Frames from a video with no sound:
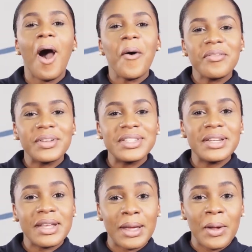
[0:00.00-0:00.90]
However,
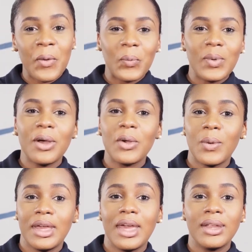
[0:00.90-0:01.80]
today we are
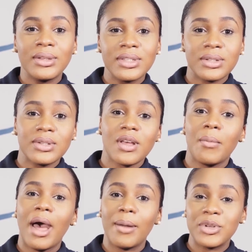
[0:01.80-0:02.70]
going into
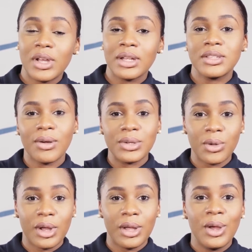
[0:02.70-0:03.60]
some abstract
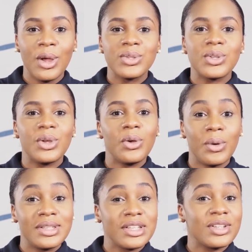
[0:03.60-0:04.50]
territory, so you're
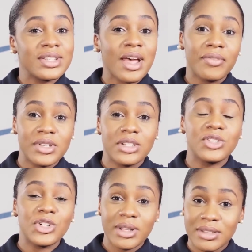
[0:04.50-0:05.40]
going to just have to
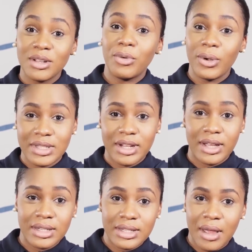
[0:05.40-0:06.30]
trust the
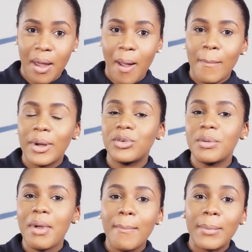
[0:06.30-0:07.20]
process. But
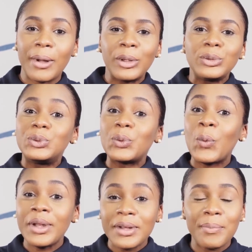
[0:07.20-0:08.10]
remember,
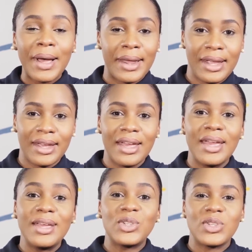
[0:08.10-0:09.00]
don't panic, it's